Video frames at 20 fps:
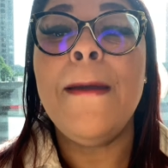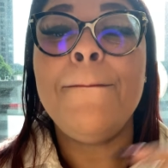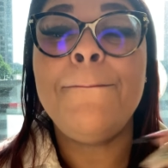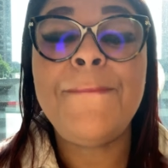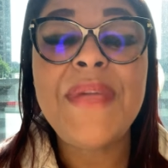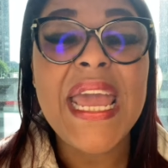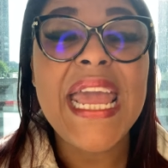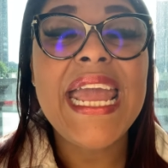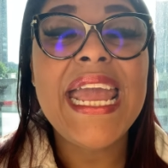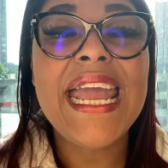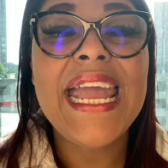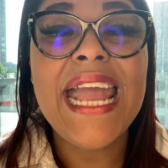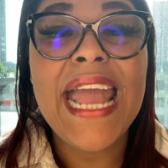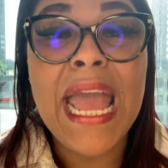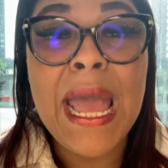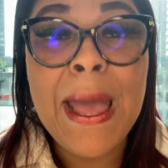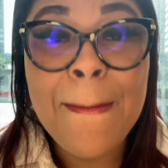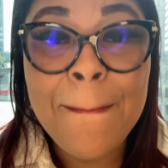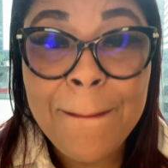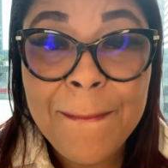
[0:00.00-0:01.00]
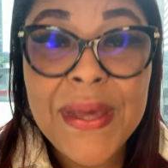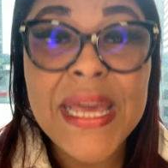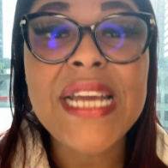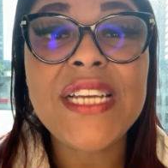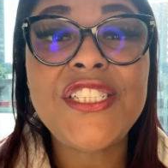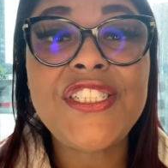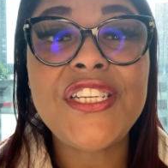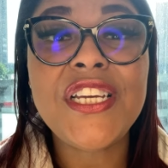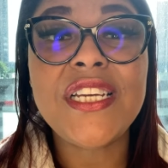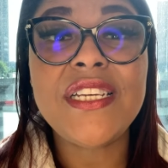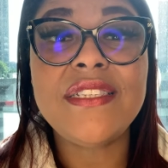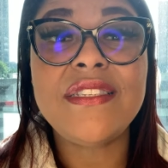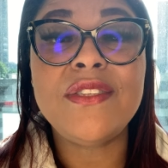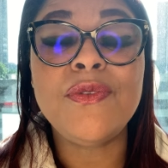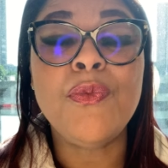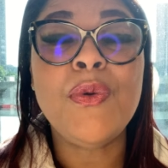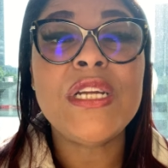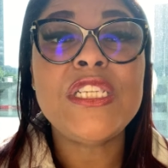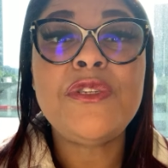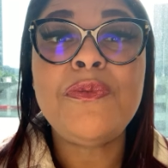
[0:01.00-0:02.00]
Be ambitious,
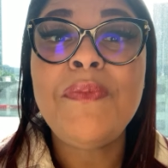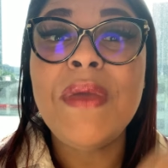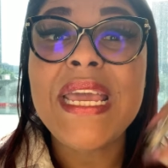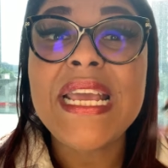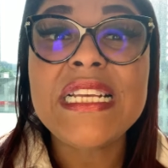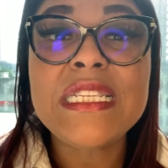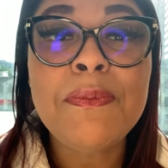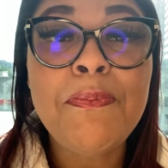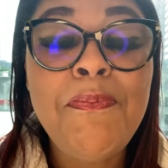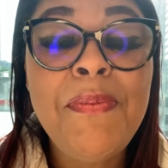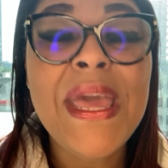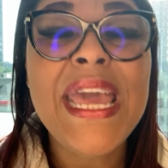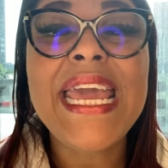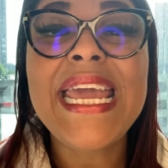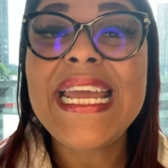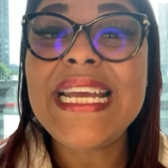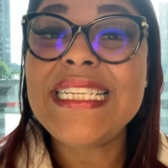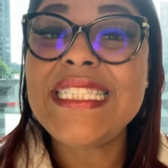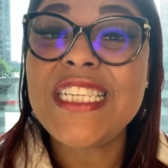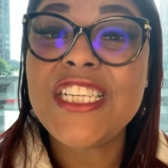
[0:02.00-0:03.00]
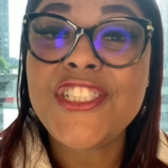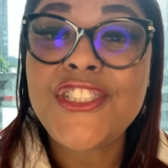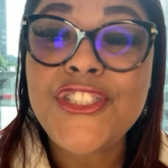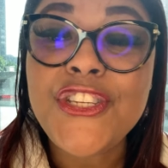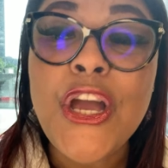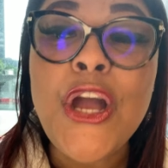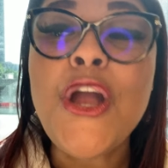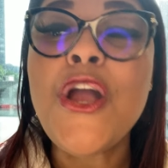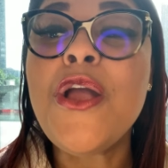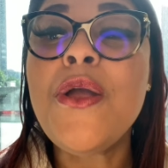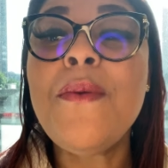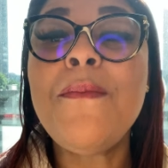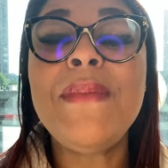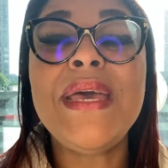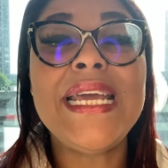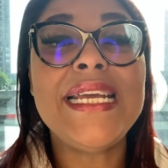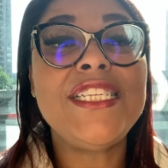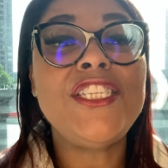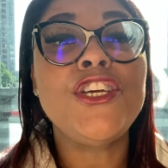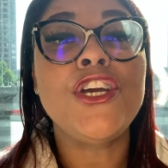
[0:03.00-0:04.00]
which means be
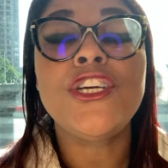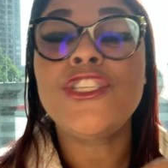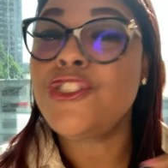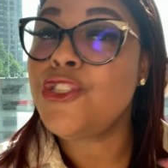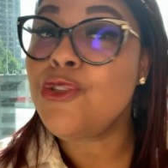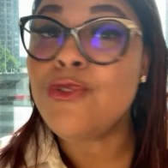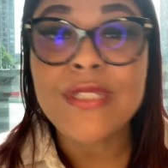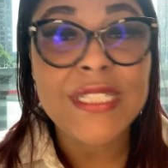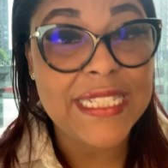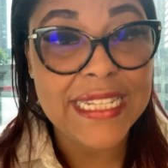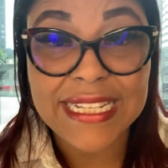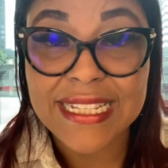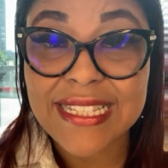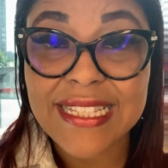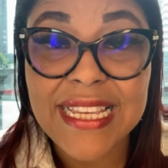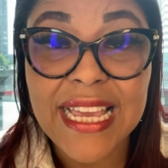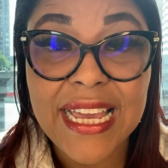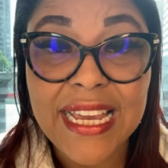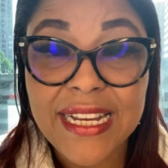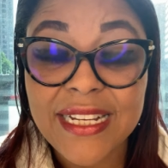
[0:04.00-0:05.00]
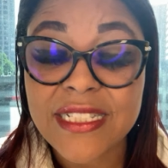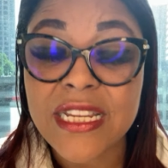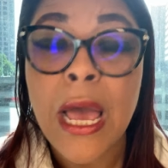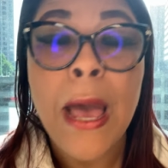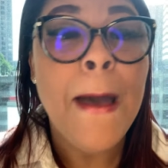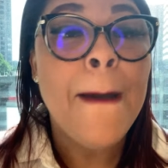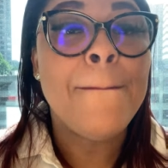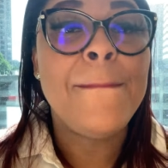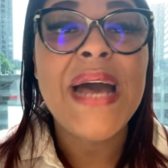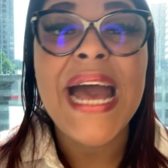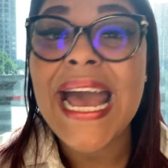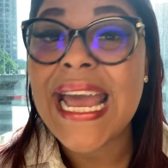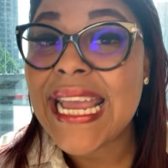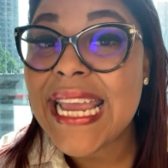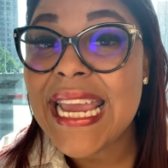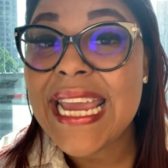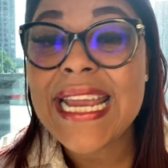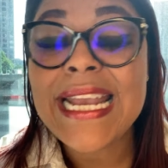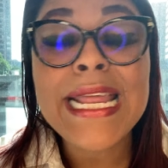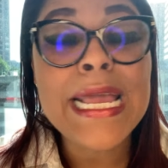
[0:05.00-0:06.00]
determined to succeed by
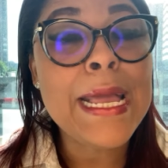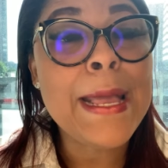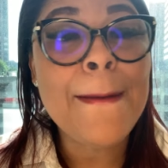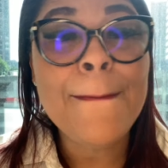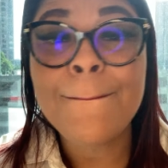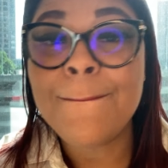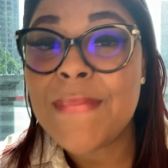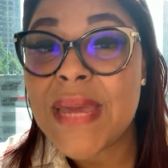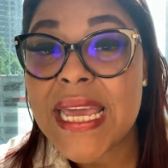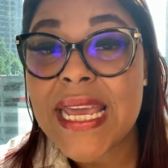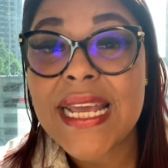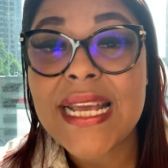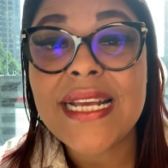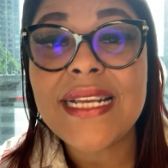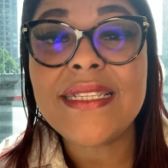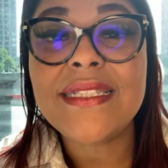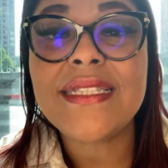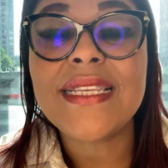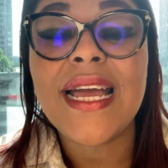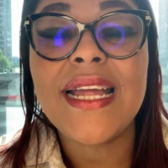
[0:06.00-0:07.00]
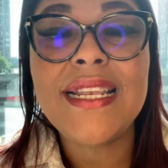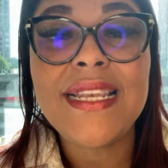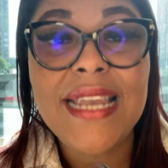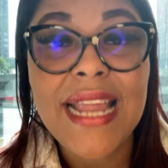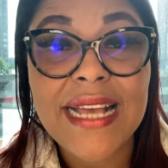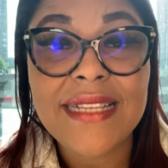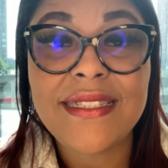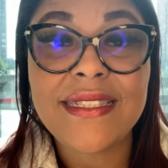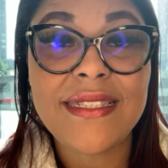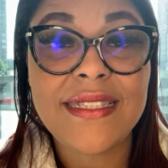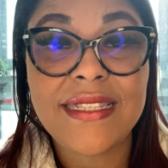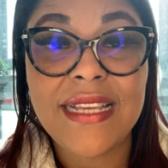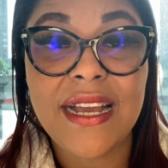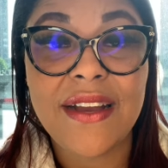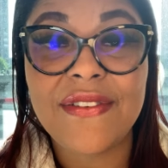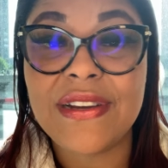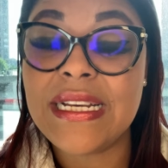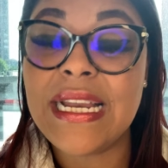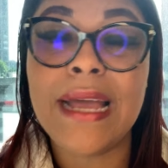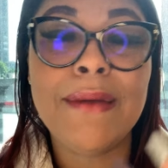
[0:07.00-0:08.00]
any means
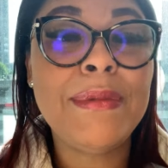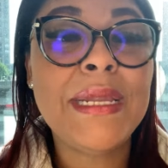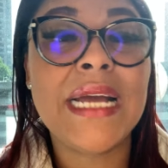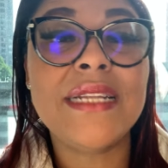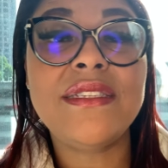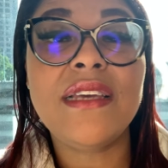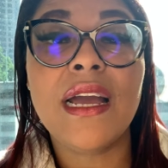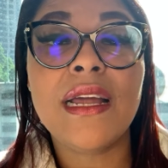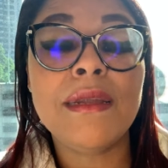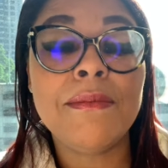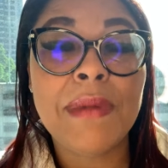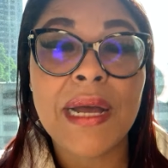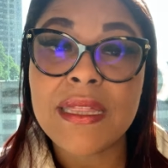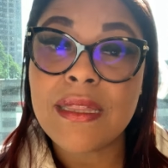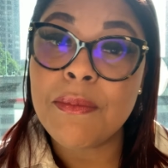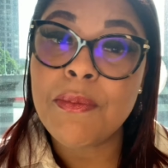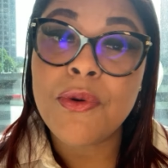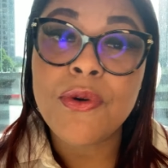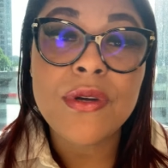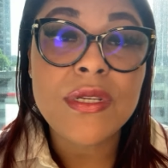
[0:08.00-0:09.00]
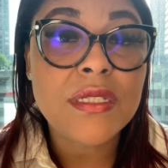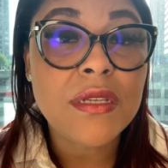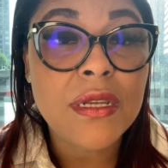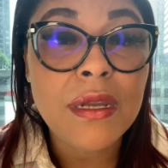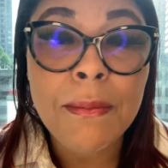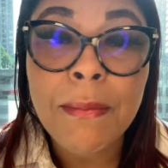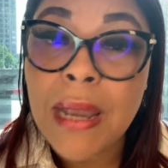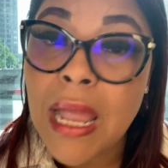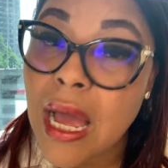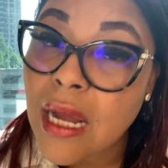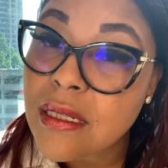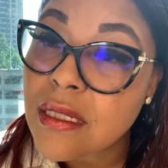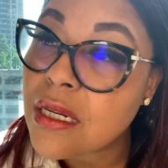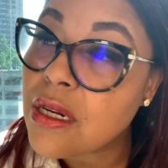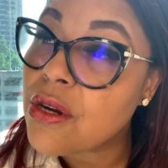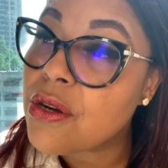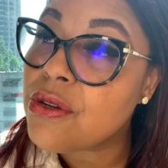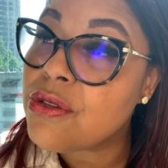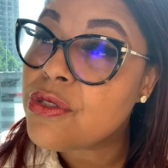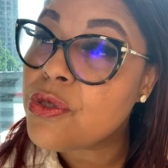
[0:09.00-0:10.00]
necessary. Now, I'm not talking about the boys on the block, the
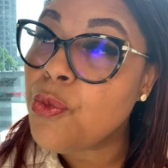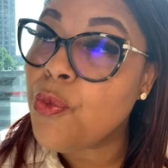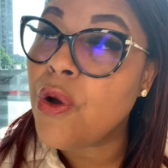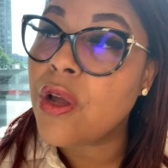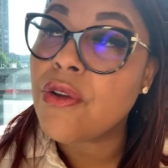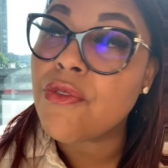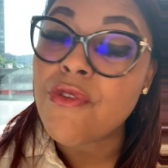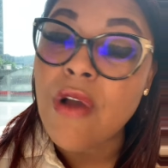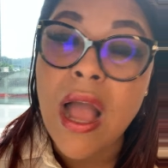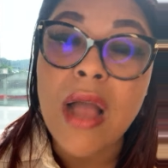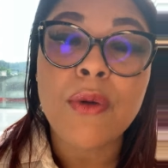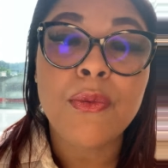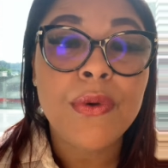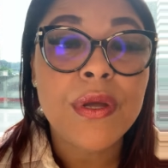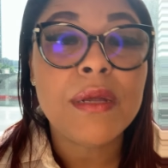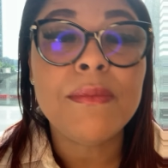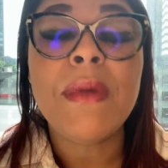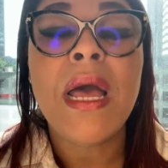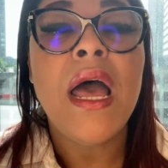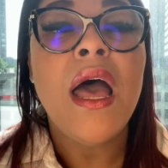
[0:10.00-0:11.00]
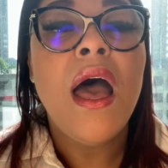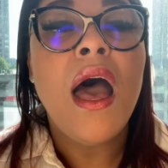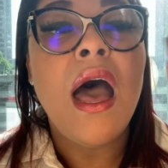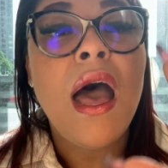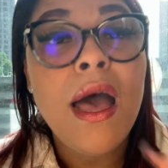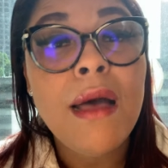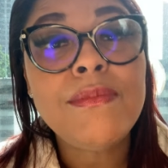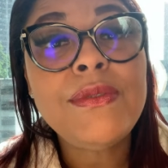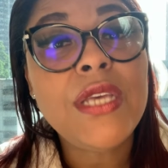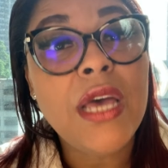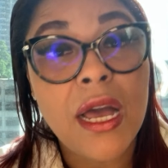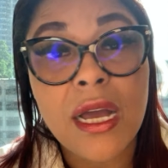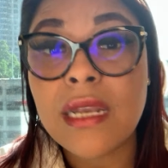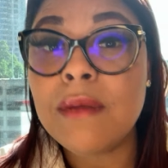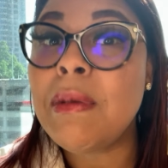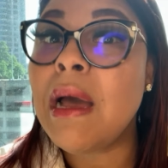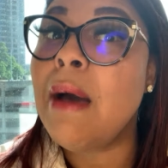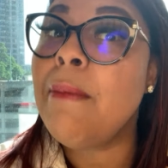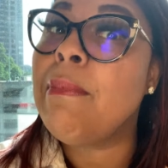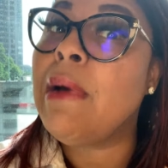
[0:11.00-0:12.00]
girls who want to rock with them. I'm talking
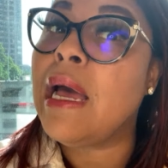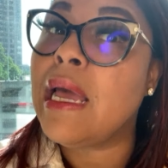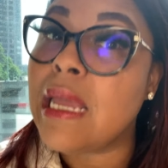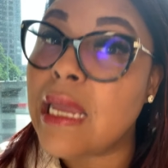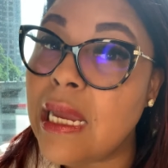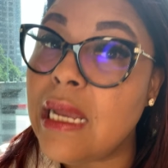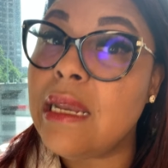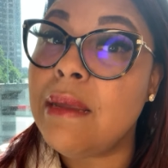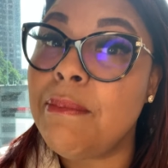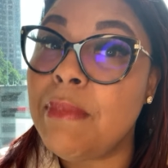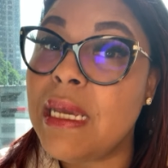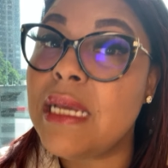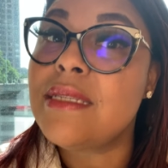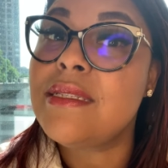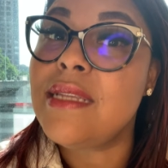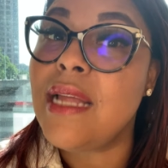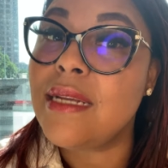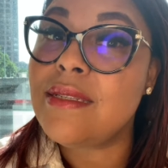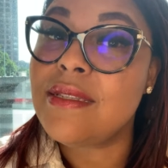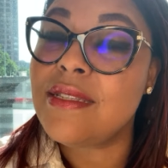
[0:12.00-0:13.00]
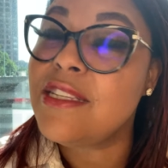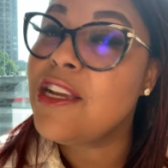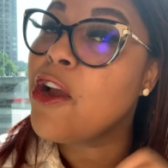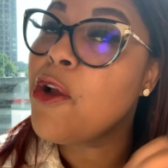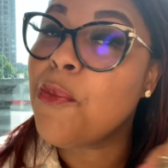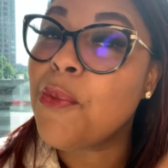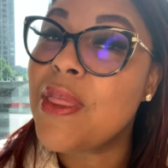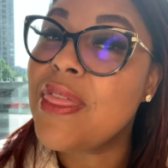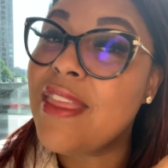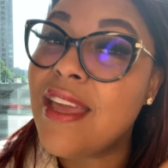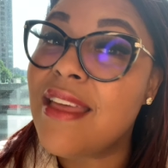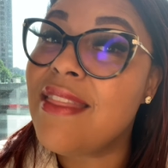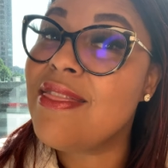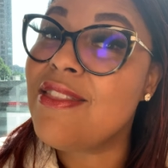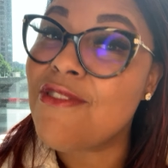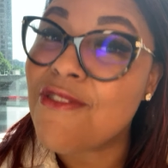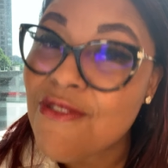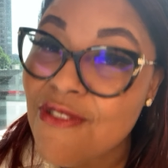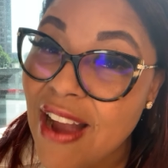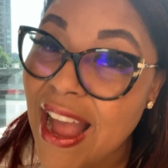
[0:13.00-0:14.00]
about by any means necessary within
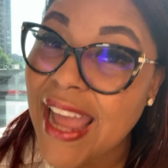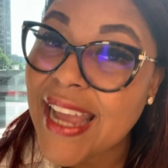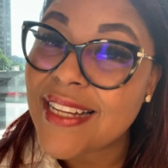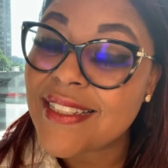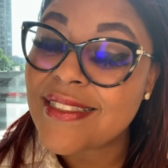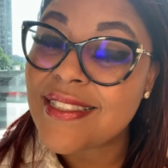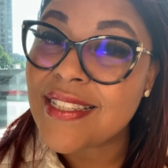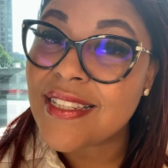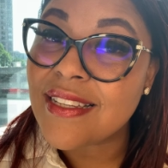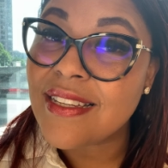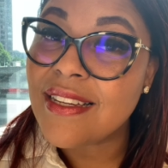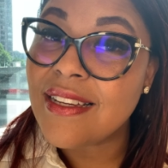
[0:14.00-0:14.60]
the right.